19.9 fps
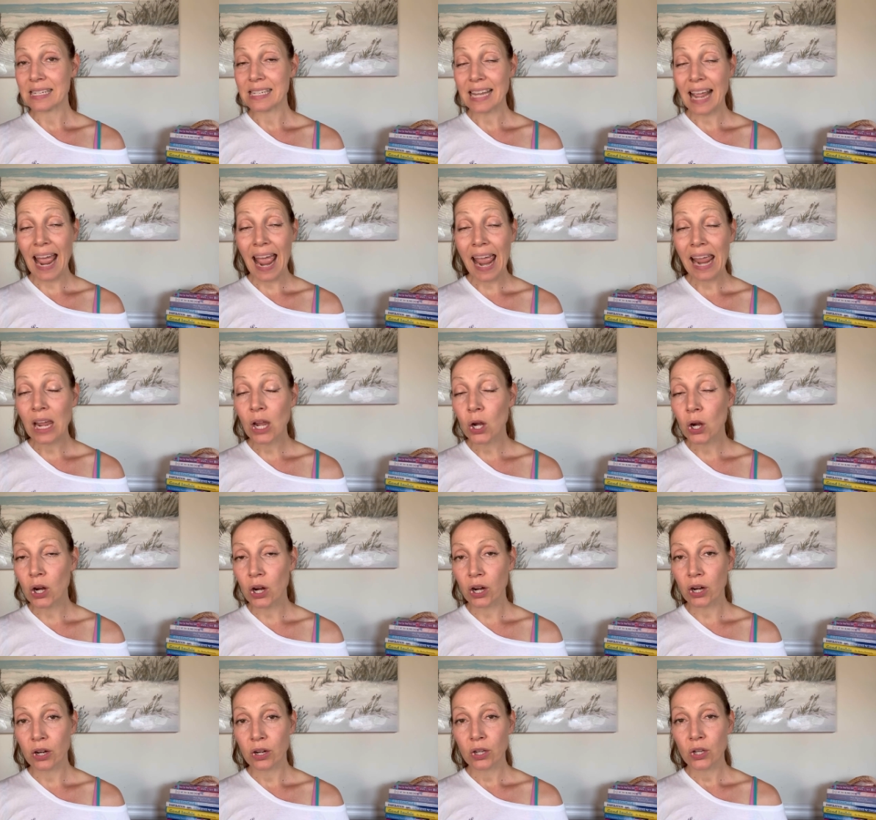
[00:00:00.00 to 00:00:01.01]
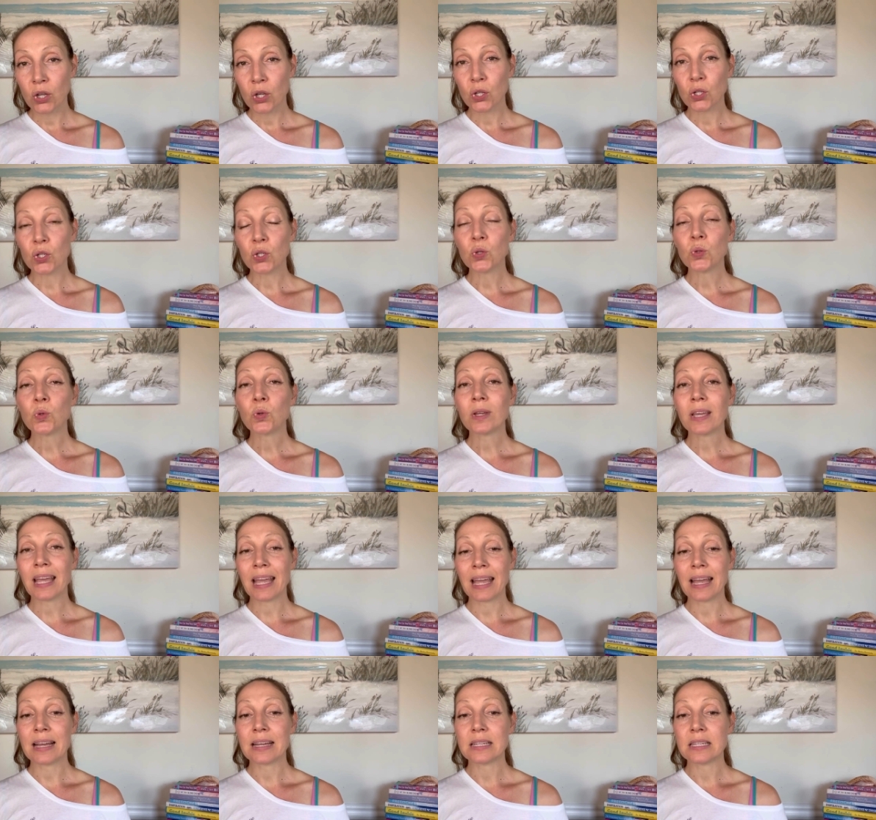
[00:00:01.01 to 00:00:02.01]
anger, you
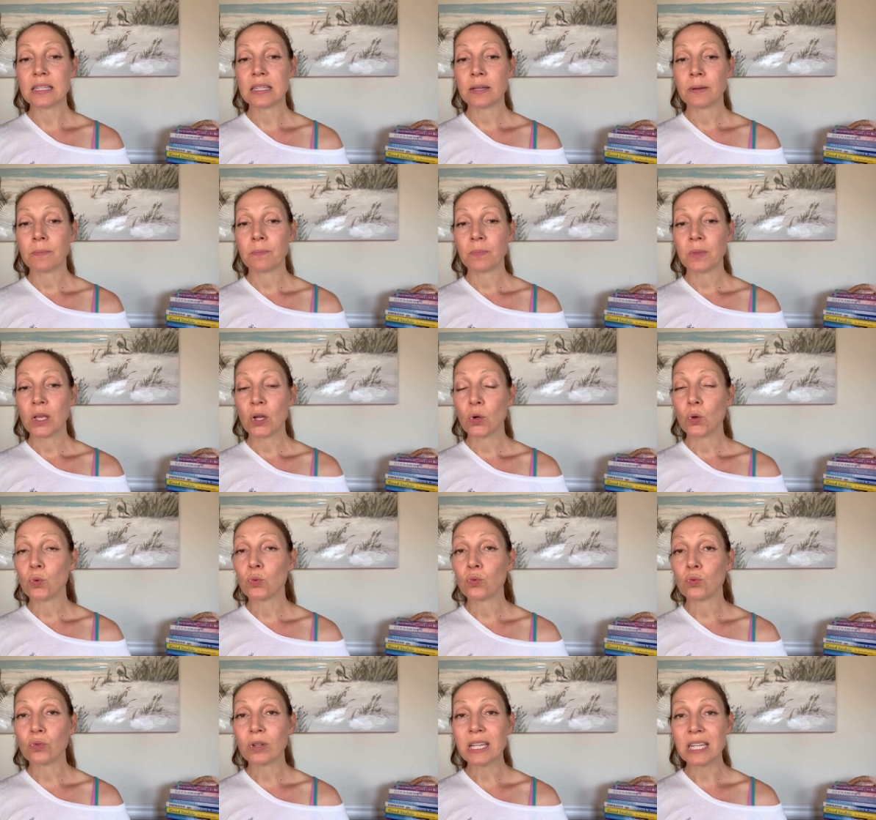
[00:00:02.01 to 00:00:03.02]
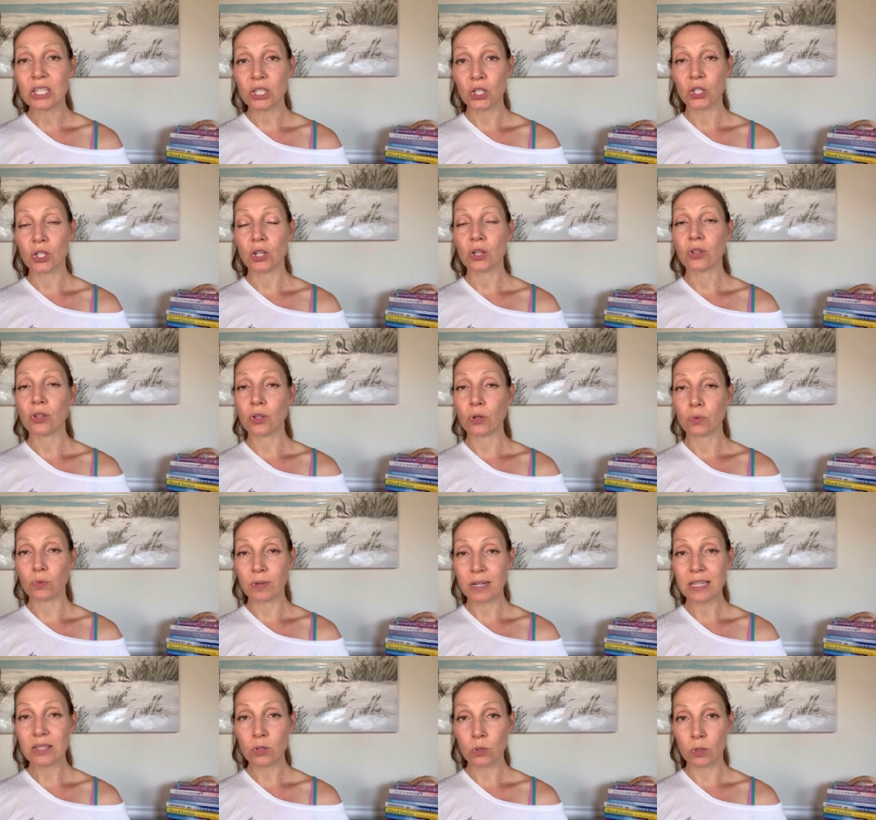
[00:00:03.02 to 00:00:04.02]
can't reach the
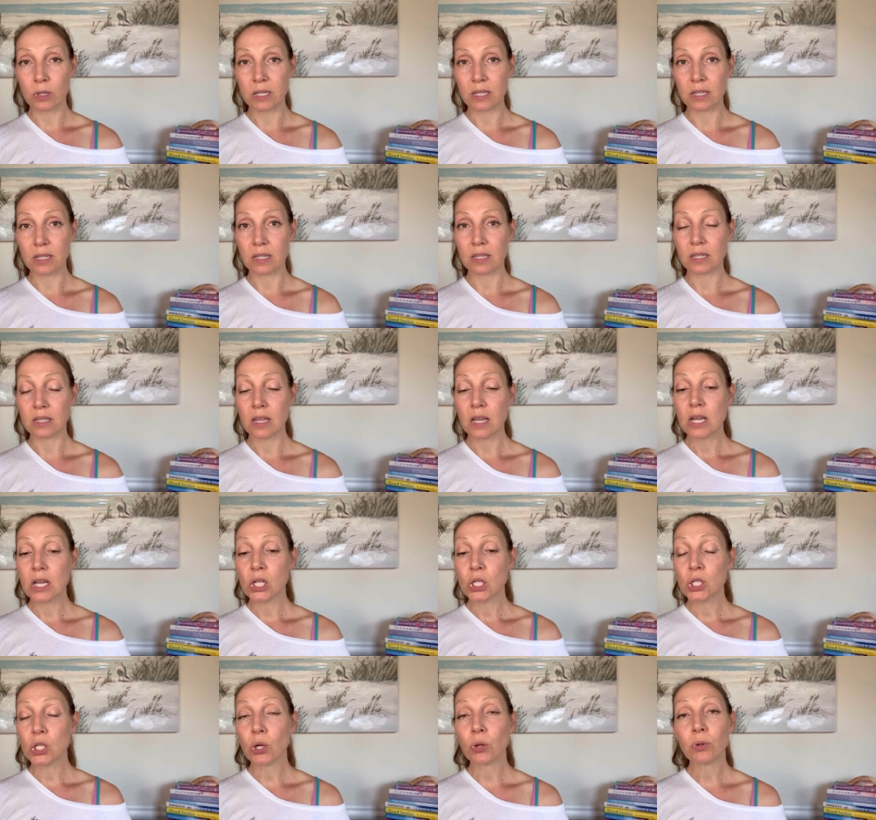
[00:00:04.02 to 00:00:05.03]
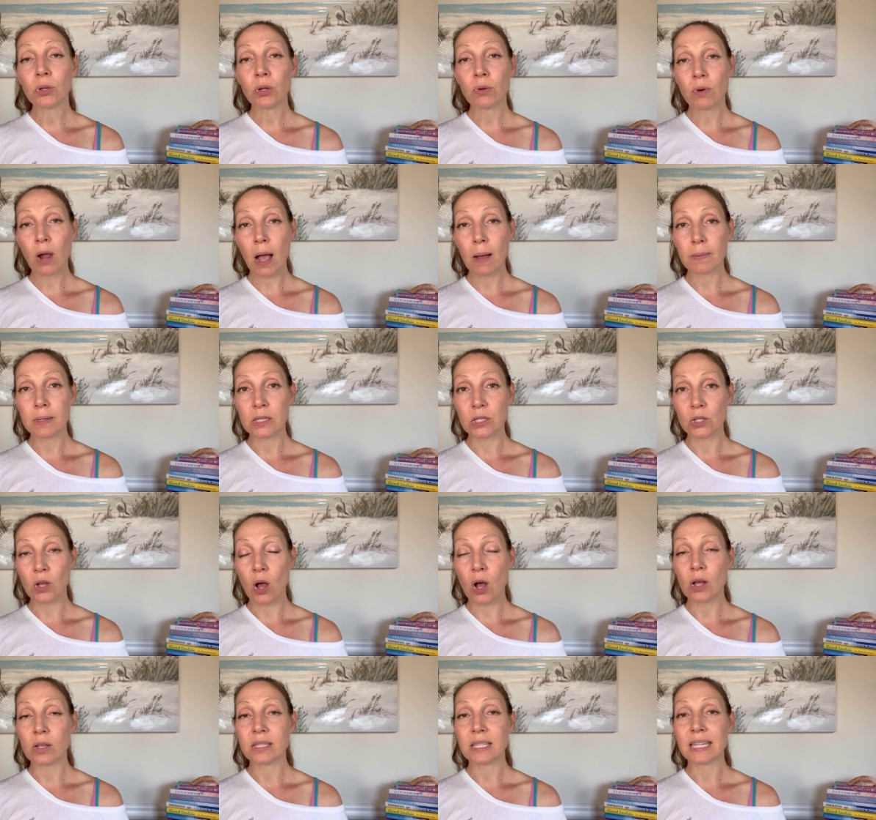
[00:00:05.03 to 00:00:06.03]
resources. Tony Robbins
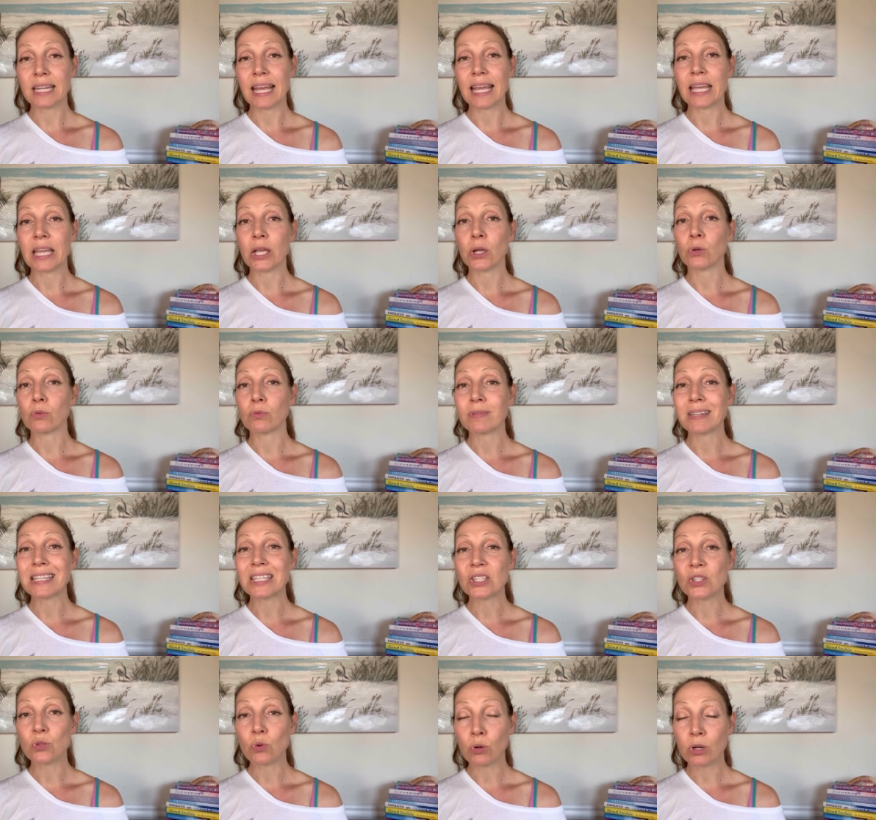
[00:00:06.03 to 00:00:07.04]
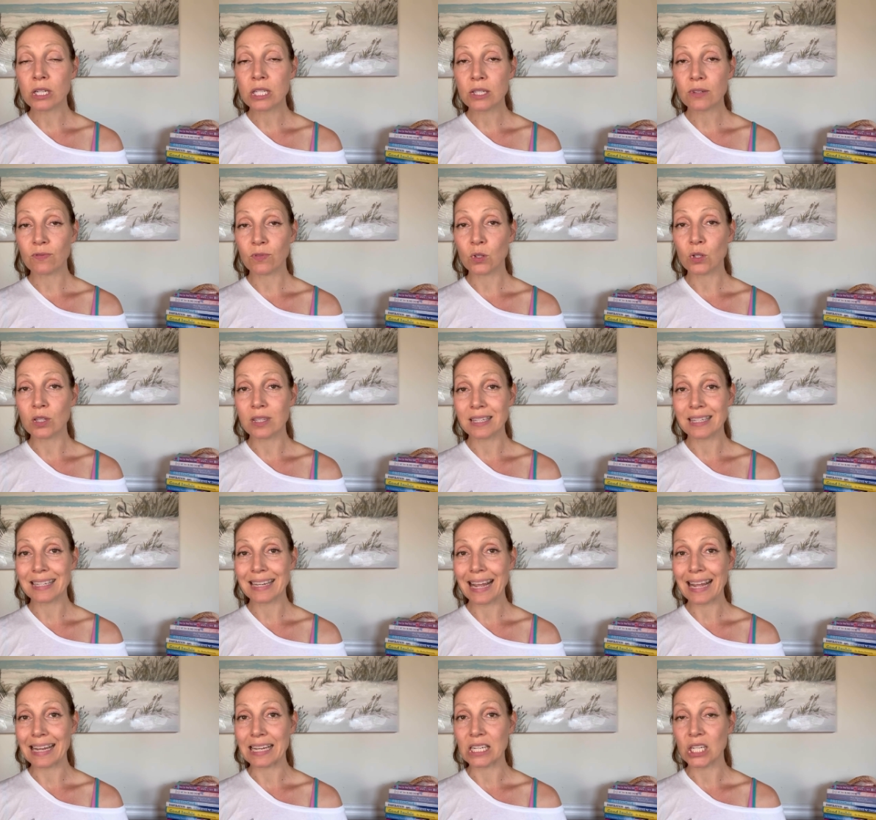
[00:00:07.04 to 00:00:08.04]
calls it a resourceful
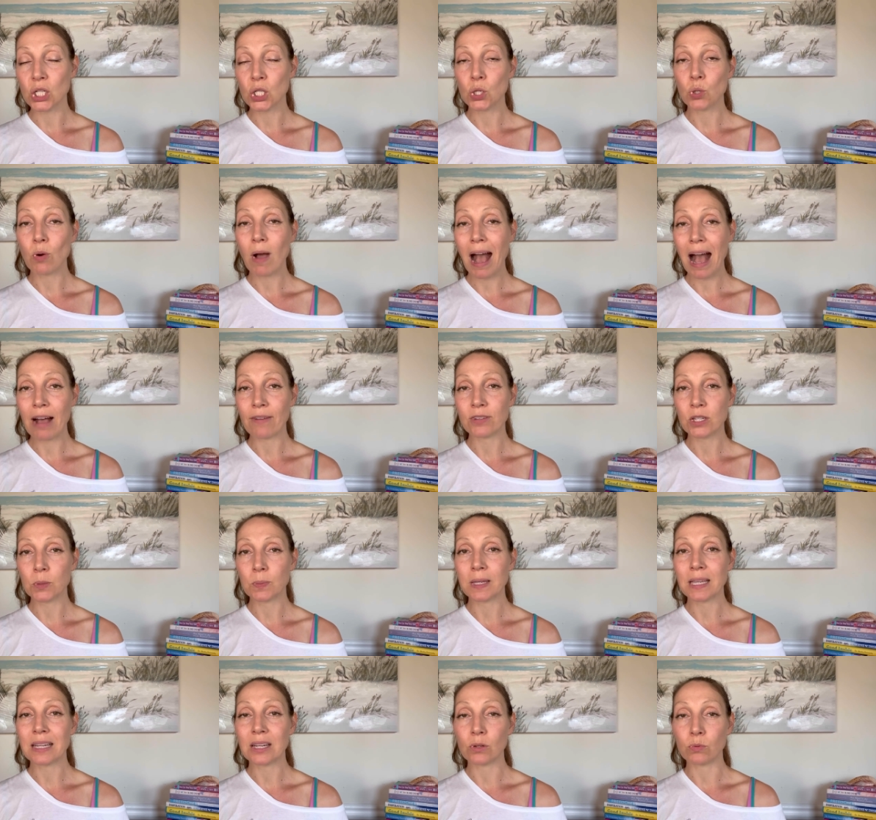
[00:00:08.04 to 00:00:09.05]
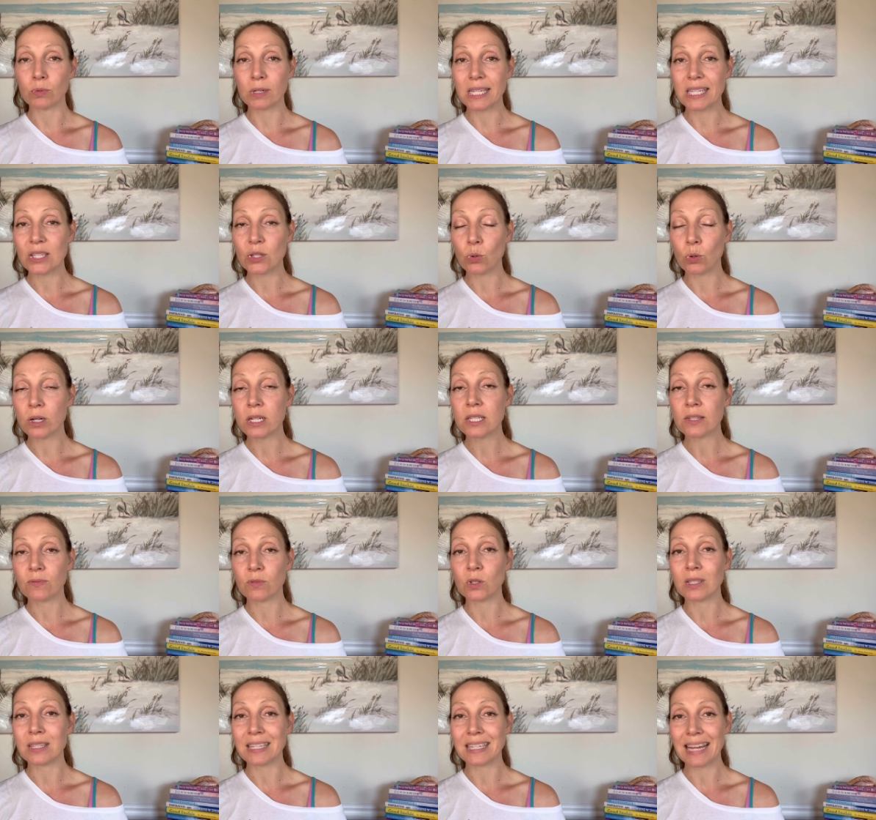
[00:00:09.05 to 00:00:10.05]
state. You have to be in a
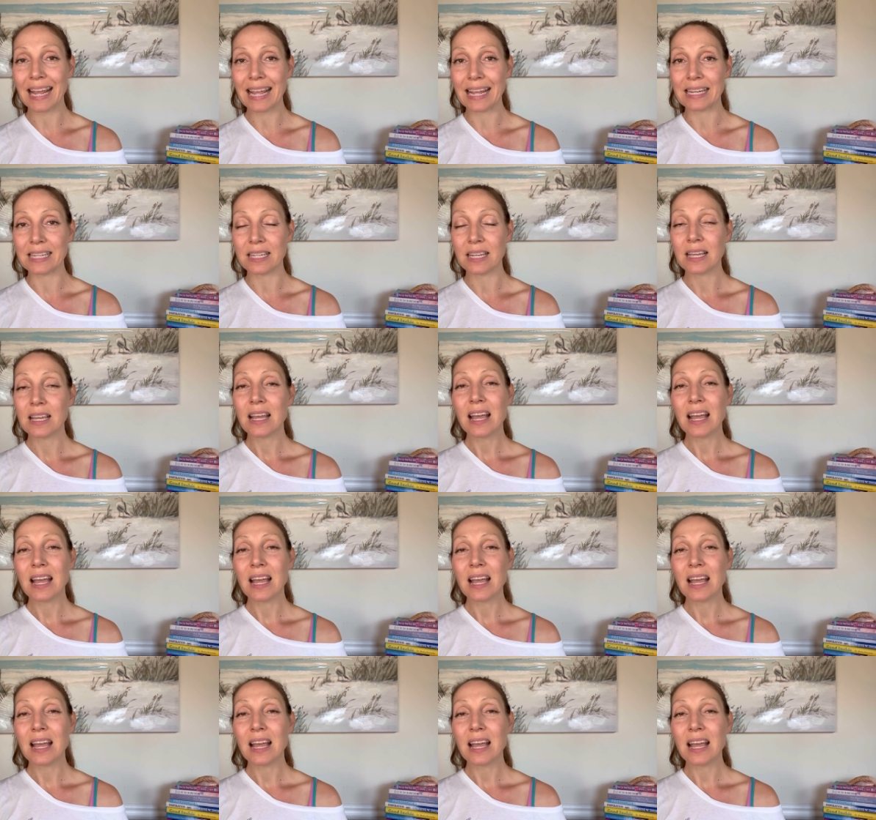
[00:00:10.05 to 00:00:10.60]
resourceful state.